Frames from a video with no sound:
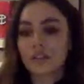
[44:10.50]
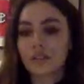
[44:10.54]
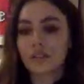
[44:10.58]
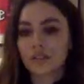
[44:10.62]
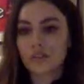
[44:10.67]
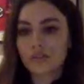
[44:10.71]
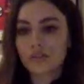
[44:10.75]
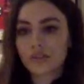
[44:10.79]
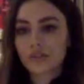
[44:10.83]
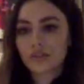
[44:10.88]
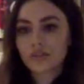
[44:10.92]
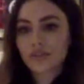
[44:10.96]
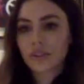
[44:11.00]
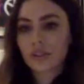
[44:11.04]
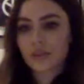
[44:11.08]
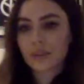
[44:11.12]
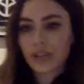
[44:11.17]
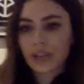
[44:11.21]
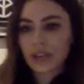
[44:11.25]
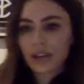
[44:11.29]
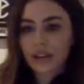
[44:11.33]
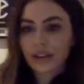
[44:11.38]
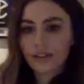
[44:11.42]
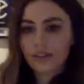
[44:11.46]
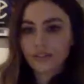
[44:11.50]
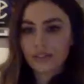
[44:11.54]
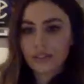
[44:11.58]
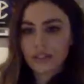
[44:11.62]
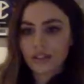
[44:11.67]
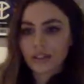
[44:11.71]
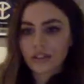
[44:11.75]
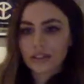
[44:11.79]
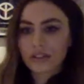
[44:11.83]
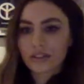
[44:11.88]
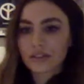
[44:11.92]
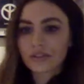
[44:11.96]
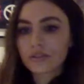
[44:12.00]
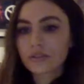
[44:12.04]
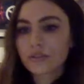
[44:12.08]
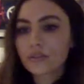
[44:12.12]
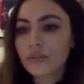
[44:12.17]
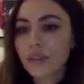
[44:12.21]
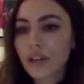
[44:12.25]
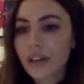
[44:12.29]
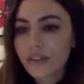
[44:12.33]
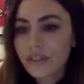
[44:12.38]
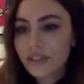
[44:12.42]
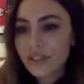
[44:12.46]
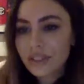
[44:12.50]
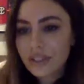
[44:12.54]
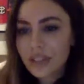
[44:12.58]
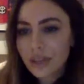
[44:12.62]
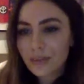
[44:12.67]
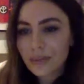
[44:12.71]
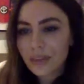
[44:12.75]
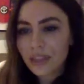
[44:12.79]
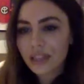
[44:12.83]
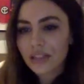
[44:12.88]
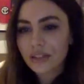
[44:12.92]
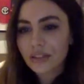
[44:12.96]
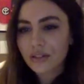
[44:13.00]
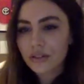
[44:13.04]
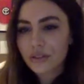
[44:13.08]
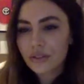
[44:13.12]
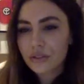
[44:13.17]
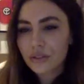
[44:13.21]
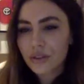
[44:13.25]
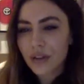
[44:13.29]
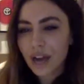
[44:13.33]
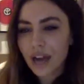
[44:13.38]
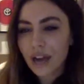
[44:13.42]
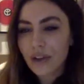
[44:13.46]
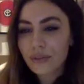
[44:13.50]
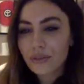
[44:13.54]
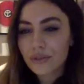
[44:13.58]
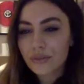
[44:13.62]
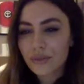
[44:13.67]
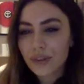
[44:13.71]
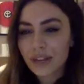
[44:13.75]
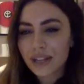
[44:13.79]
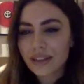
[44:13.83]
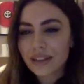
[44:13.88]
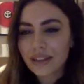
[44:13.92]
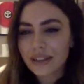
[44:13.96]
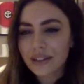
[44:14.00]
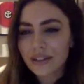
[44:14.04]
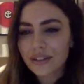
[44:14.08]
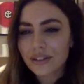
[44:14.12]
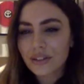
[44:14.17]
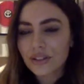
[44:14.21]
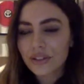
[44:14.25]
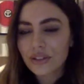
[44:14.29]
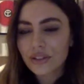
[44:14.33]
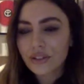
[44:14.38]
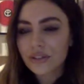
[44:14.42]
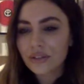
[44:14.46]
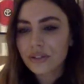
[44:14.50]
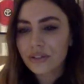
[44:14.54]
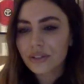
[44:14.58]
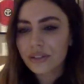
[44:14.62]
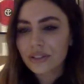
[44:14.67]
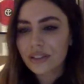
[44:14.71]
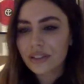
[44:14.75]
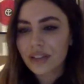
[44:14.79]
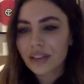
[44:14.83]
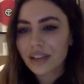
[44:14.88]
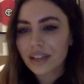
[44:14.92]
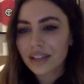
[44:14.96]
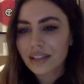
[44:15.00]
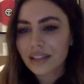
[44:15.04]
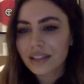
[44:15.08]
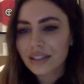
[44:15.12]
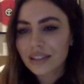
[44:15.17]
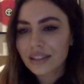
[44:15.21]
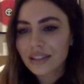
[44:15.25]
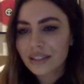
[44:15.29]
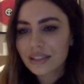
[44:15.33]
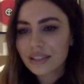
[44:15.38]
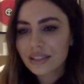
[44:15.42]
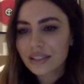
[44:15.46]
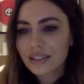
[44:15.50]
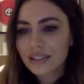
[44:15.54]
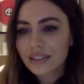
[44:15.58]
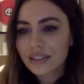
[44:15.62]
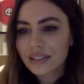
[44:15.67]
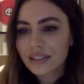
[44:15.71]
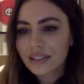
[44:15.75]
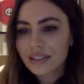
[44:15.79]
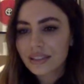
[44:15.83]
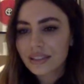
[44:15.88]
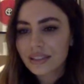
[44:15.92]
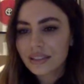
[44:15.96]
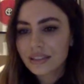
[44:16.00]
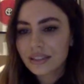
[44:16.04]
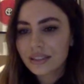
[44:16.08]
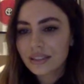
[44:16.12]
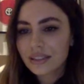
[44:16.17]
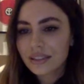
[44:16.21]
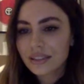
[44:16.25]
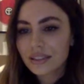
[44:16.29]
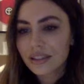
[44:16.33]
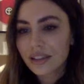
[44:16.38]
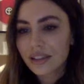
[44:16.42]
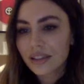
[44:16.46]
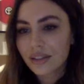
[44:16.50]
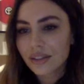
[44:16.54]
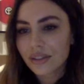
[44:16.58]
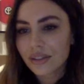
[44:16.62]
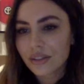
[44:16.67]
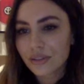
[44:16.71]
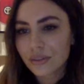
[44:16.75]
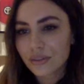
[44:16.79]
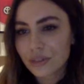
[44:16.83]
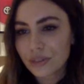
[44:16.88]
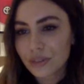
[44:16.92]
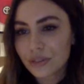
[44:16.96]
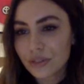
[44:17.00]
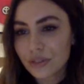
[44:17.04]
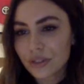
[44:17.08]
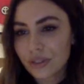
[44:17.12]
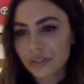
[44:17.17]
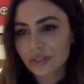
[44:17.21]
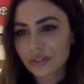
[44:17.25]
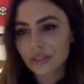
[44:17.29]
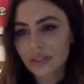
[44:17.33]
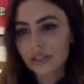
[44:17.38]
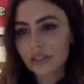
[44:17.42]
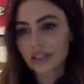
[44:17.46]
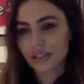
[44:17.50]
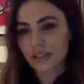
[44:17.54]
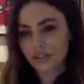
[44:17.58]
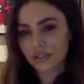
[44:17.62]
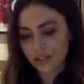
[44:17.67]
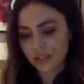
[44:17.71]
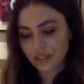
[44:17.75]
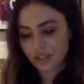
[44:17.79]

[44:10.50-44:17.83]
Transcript: So, so far we have, uh, ooh, every step that's new. I was right there too is nice. Skies are still blue is also nice.